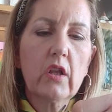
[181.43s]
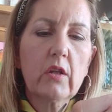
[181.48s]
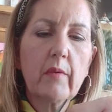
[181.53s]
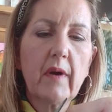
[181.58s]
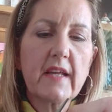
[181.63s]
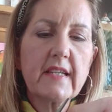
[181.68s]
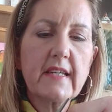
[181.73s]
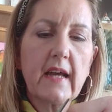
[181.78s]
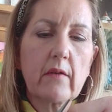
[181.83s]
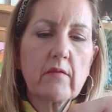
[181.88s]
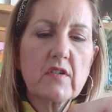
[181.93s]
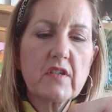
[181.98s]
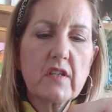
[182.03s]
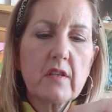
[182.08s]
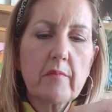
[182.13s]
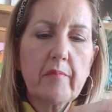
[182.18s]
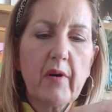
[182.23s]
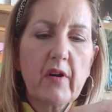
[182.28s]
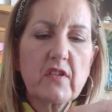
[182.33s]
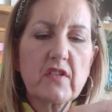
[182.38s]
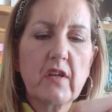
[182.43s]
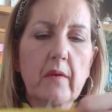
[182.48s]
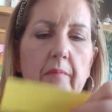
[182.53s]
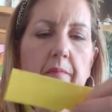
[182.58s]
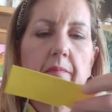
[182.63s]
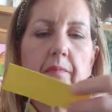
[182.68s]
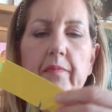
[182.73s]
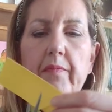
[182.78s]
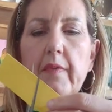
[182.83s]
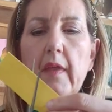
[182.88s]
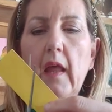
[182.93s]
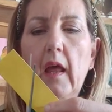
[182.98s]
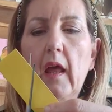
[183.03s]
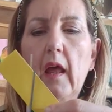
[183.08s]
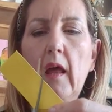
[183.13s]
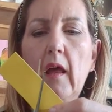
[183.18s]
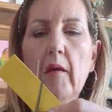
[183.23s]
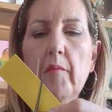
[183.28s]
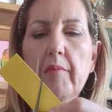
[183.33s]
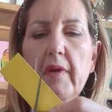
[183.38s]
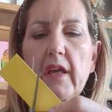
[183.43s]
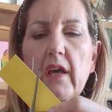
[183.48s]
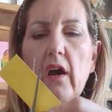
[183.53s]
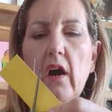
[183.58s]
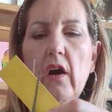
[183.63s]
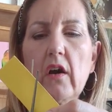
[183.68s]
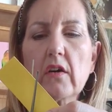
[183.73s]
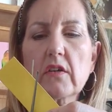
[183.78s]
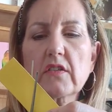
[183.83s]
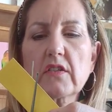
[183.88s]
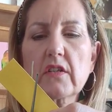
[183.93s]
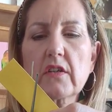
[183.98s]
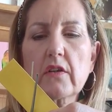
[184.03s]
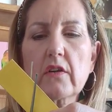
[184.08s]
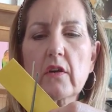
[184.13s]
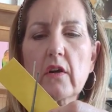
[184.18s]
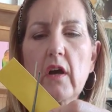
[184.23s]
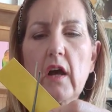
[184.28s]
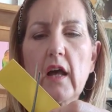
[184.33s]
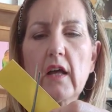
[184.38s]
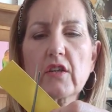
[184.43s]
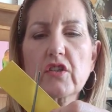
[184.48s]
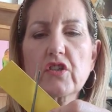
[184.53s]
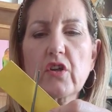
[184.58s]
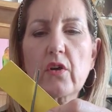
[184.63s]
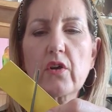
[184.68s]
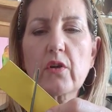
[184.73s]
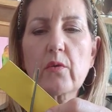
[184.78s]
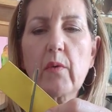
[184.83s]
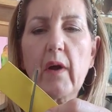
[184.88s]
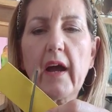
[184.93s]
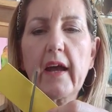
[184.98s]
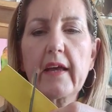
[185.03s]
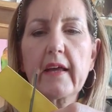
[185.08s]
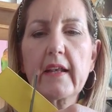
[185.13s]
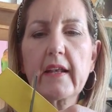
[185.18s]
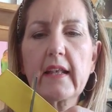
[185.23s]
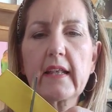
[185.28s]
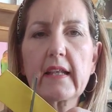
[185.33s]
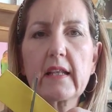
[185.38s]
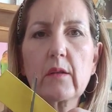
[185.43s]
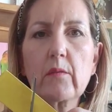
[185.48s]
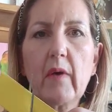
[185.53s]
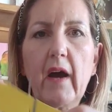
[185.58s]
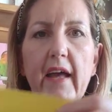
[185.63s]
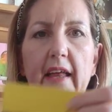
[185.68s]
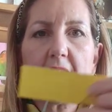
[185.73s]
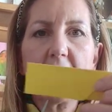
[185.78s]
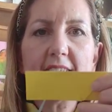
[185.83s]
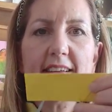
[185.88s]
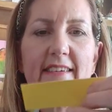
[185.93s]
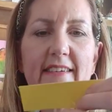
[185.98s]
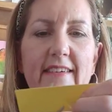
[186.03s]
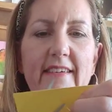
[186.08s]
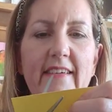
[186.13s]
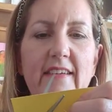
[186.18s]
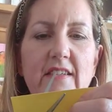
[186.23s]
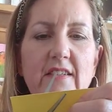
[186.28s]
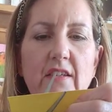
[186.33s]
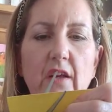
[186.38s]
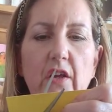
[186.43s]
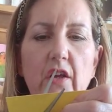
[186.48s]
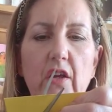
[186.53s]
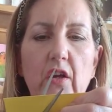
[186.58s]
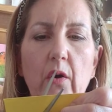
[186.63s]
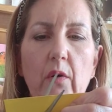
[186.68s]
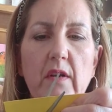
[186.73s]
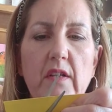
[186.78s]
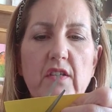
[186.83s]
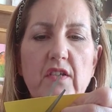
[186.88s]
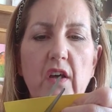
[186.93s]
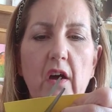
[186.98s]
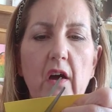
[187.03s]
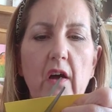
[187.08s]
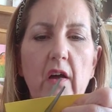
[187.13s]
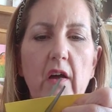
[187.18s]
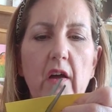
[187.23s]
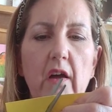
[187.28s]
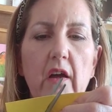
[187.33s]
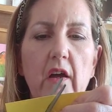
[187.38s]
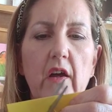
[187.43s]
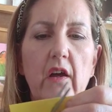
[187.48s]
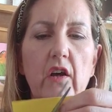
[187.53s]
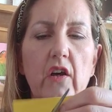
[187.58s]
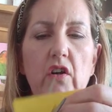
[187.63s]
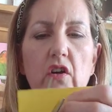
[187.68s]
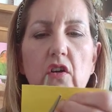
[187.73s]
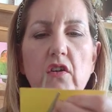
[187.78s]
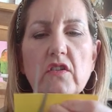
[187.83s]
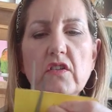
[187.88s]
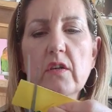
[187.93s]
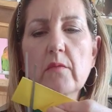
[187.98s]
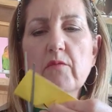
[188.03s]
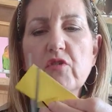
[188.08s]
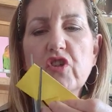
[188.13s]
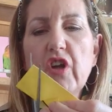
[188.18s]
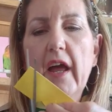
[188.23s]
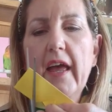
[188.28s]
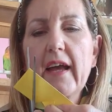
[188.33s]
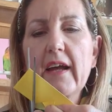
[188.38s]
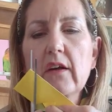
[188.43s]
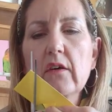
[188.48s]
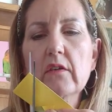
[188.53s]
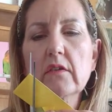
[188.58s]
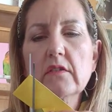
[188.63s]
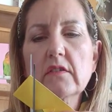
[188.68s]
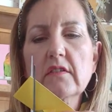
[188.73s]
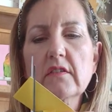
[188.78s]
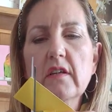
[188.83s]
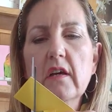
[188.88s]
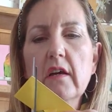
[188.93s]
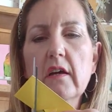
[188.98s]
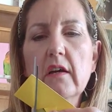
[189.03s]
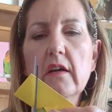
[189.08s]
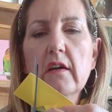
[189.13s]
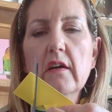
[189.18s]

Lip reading: the way down to the bottom because I'll show you why in a little while. So you're going to cut some triangles